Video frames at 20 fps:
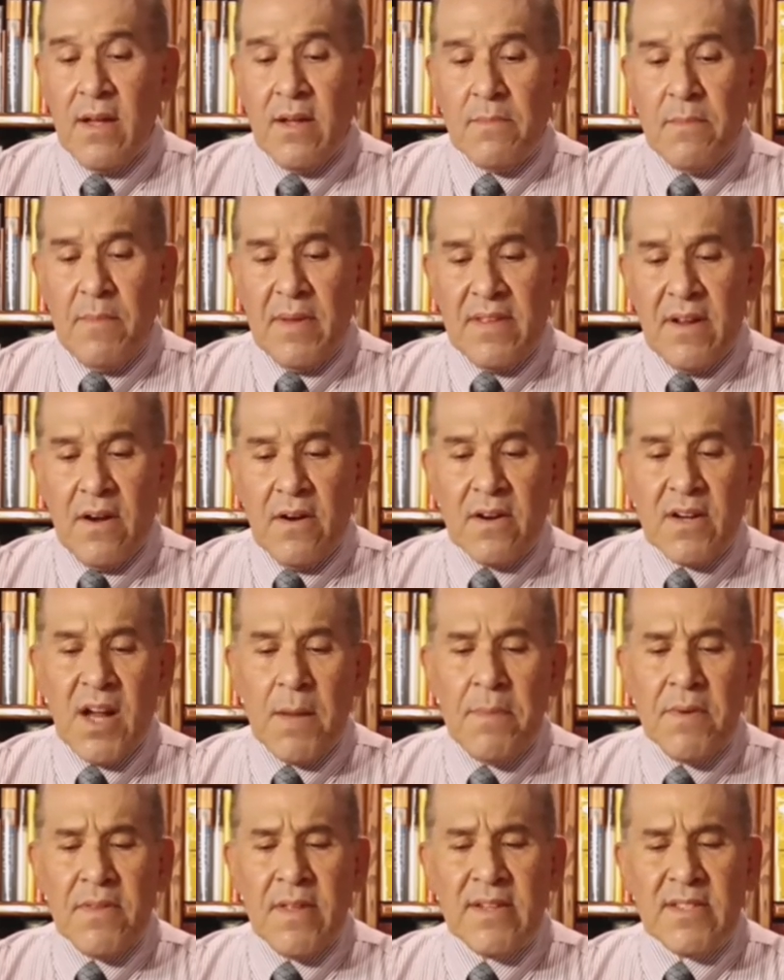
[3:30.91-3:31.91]
But there are a
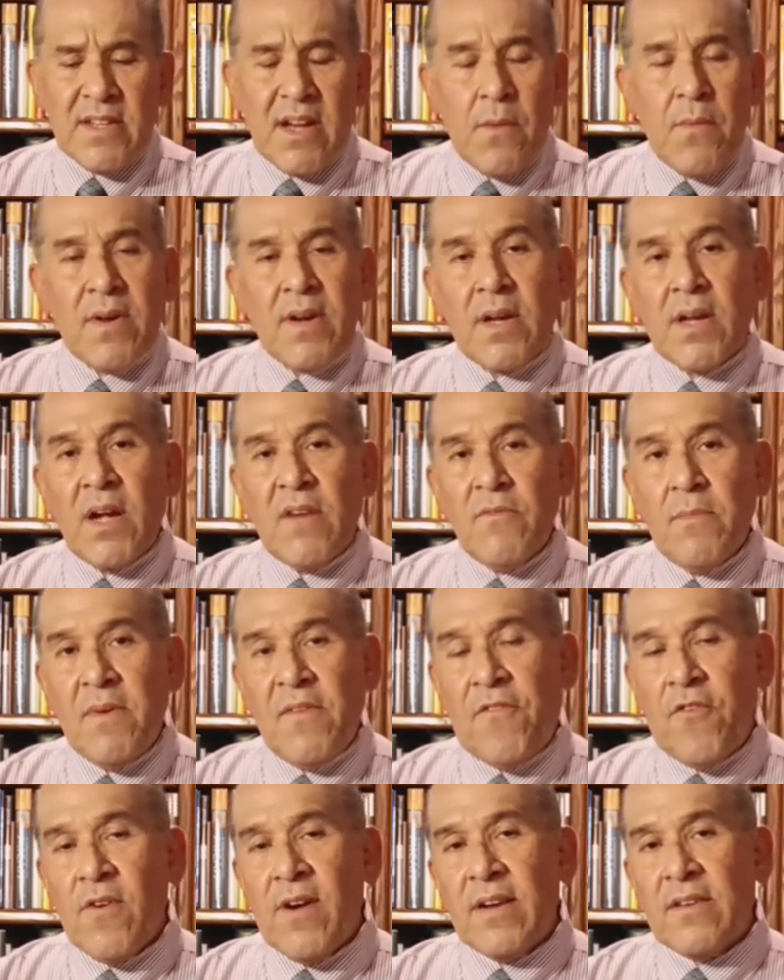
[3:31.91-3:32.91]
couple things that I want to cover
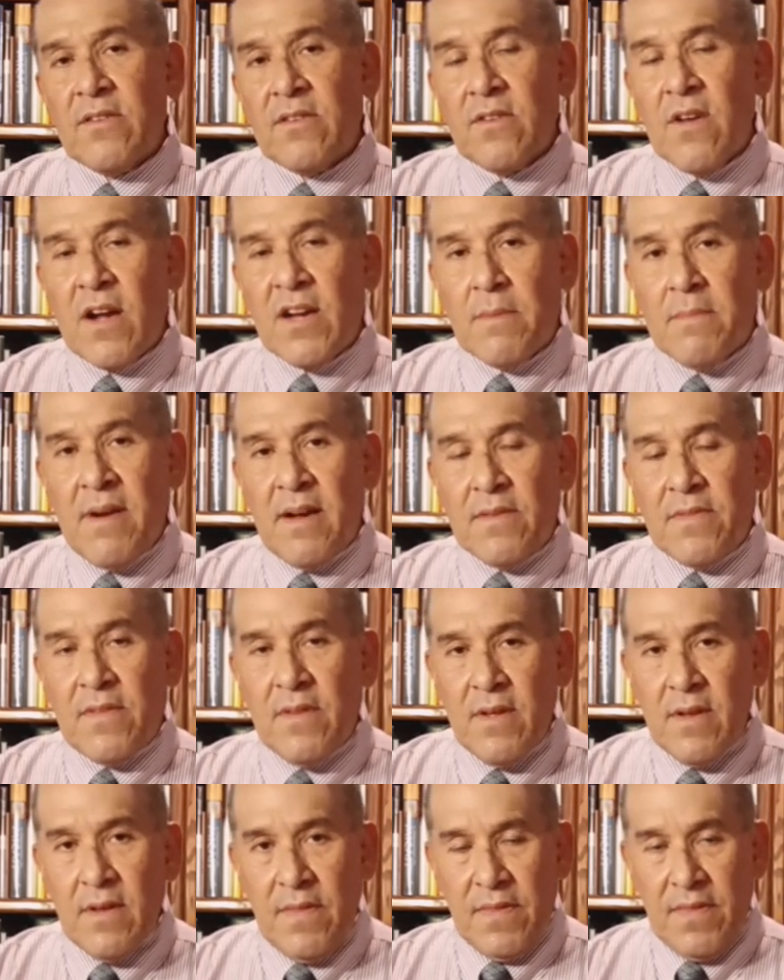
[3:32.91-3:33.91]
before I talk about
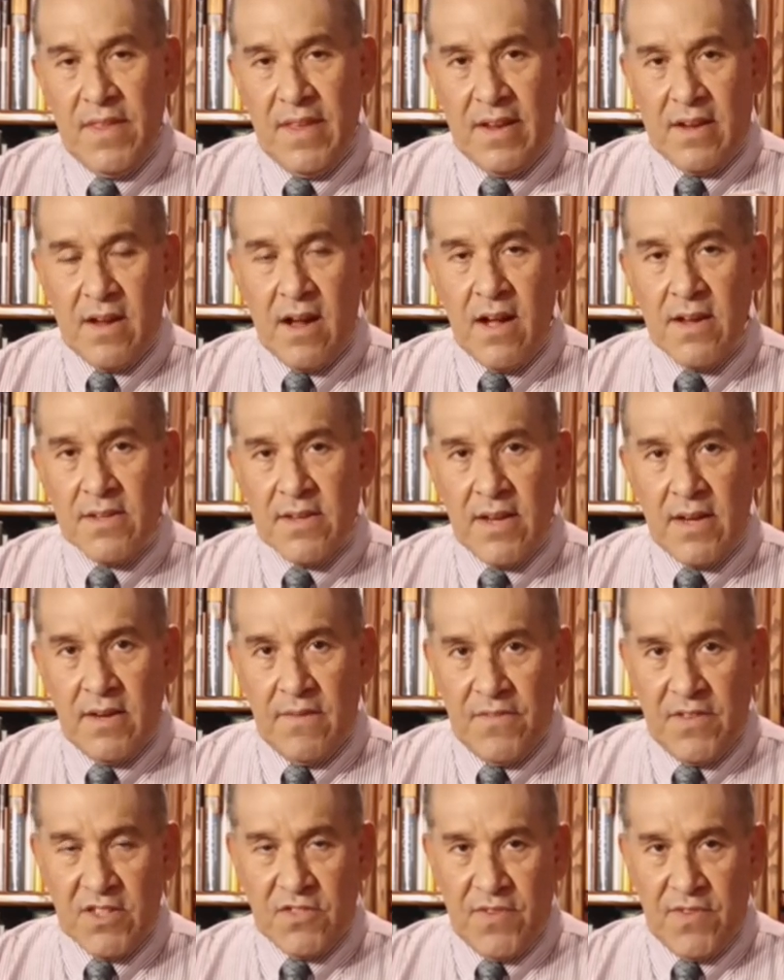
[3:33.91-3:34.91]
the content of
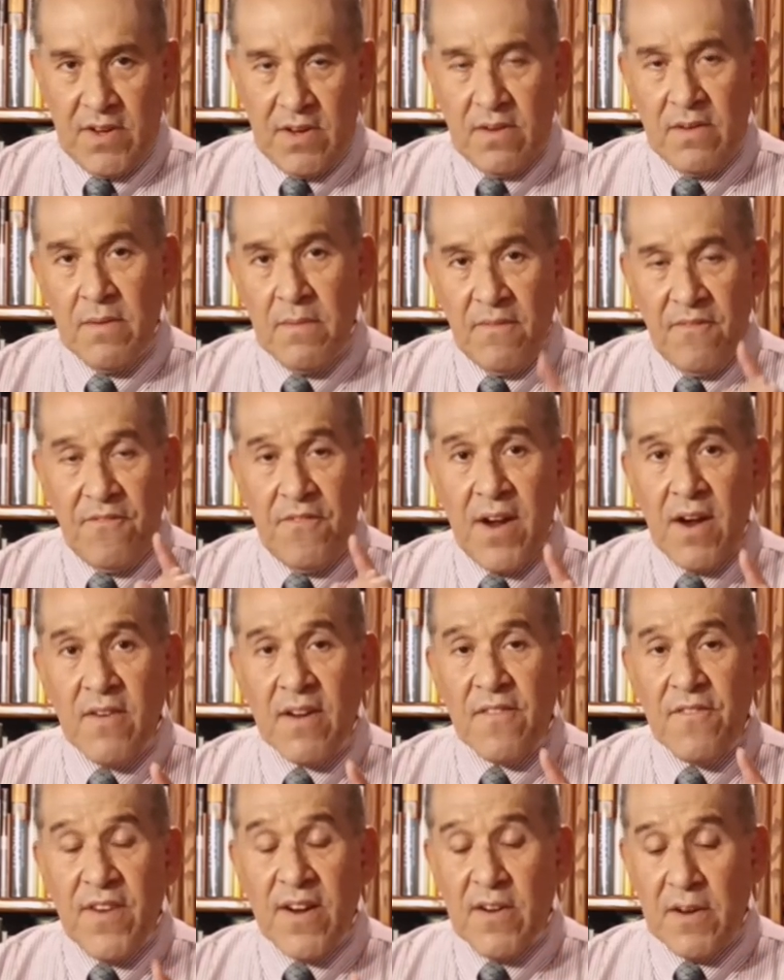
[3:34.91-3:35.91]
this video, very,
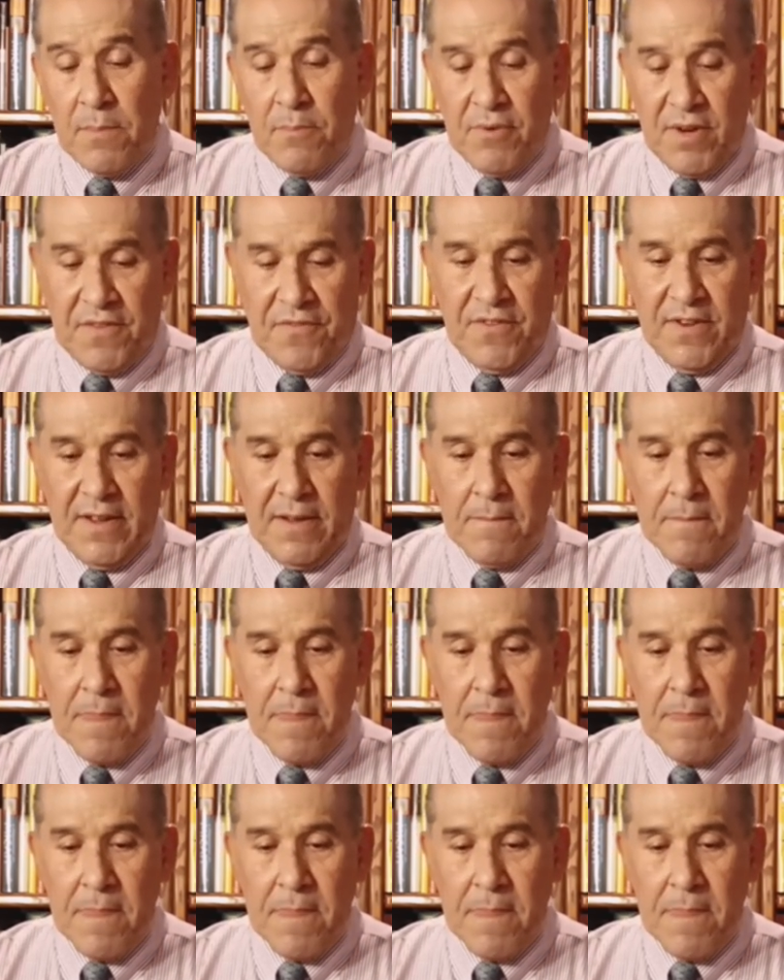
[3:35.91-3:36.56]
very briefly.